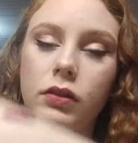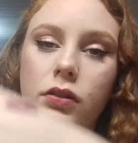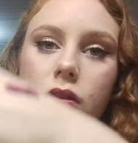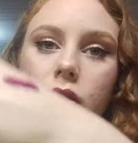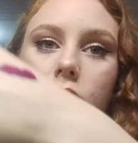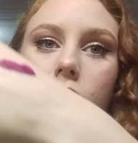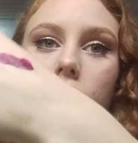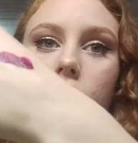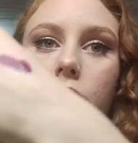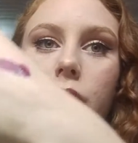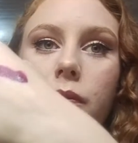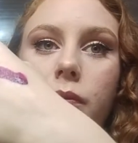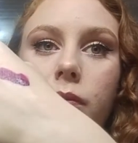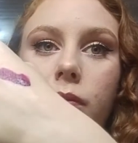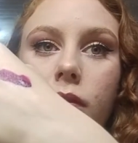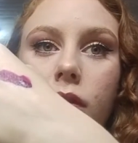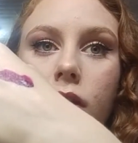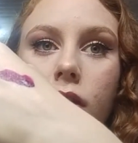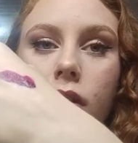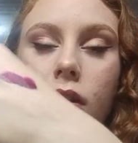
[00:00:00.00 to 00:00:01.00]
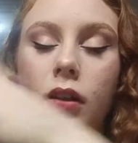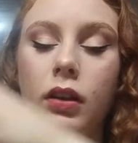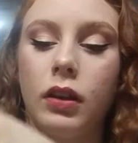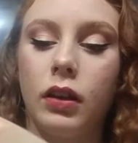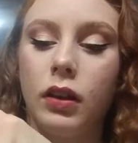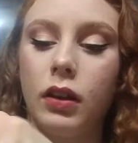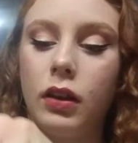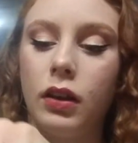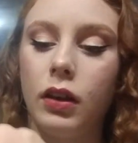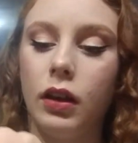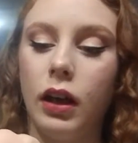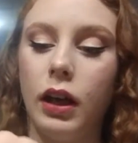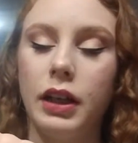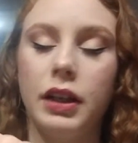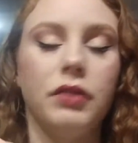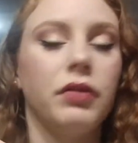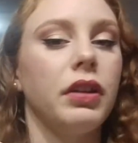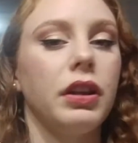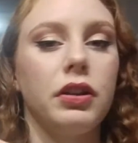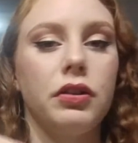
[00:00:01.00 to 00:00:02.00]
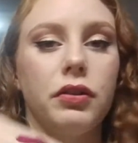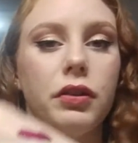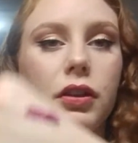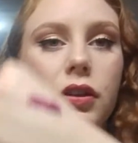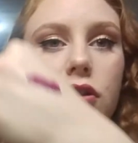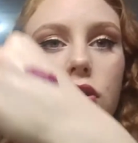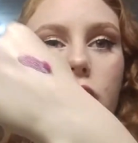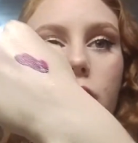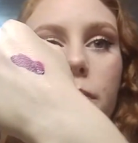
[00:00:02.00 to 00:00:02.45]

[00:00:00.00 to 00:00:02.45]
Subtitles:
So I didn't really do a good